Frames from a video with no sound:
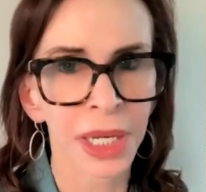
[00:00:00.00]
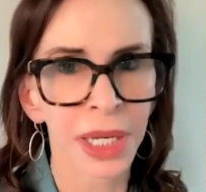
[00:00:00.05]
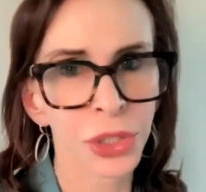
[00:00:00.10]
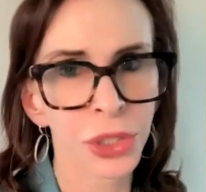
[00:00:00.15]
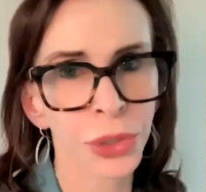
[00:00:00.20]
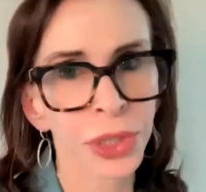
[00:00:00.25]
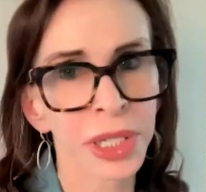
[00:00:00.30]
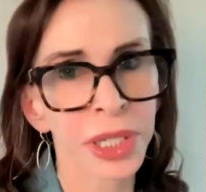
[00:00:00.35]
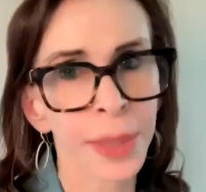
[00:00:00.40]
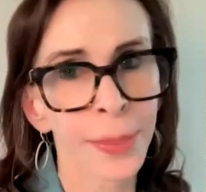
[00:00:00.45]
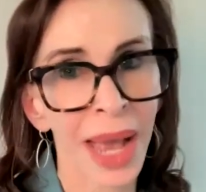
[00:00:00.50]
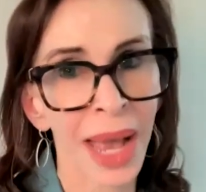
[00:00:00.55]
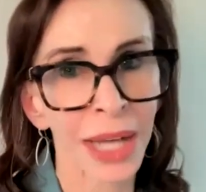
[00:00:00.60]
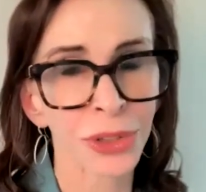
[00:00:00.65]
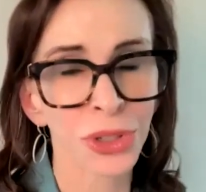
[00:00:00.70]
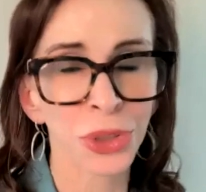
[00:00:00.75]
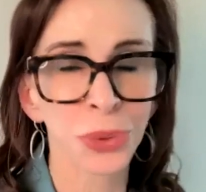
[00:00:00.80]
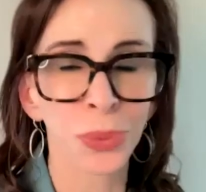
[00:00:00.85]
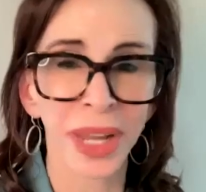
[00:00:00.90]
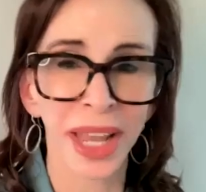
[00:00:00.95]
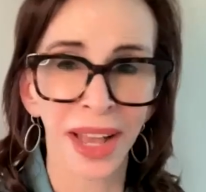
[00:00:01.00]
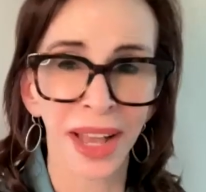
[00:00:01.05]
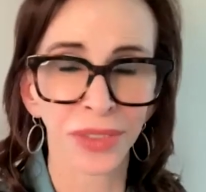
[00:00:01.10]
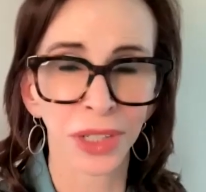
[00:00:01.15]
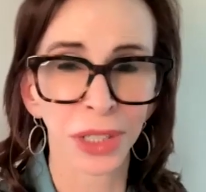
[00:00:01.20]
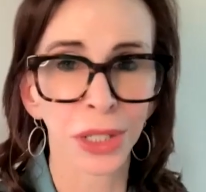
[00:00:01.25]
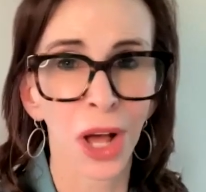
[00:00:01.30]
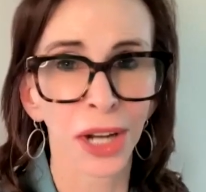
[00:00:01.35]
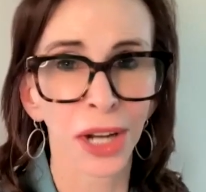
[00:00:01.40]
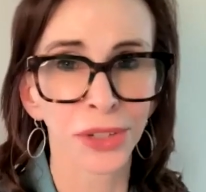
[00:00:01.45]
As you can imagine, we have a
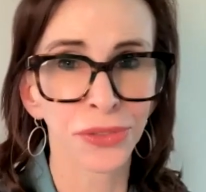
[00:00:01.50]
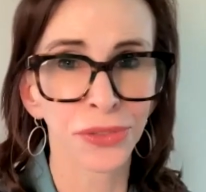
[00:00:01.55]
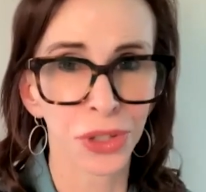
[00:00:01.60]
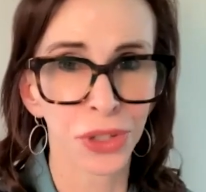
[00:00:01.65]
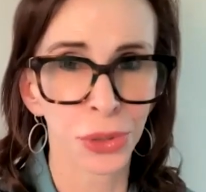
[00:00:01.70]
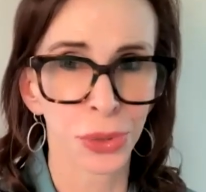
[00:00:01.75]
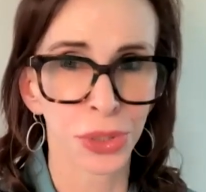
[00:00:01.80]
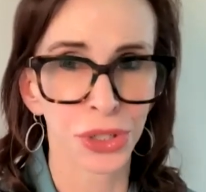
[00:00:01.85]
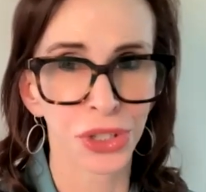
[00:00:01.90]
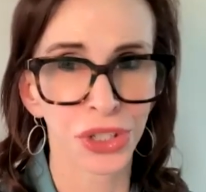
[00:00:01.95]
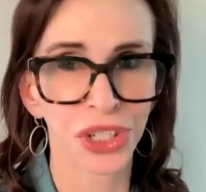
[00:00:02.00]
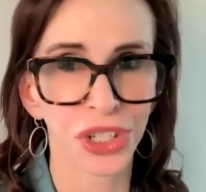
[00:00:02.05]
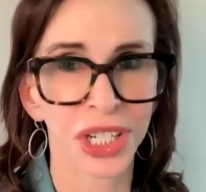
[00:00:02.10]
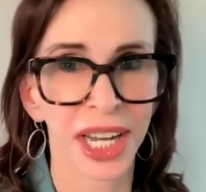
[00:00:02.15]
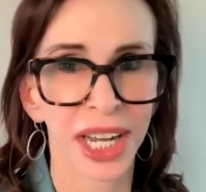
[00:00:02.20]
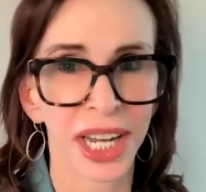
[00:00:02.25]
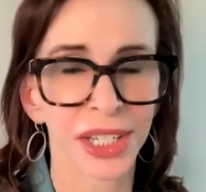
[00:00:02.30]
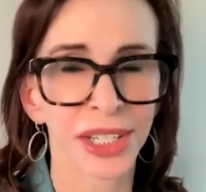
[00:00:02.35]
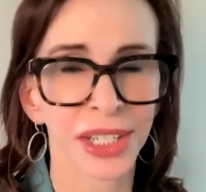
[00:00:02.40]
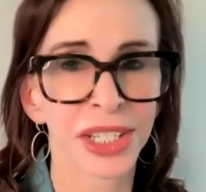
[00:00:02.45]
lot of viewers today,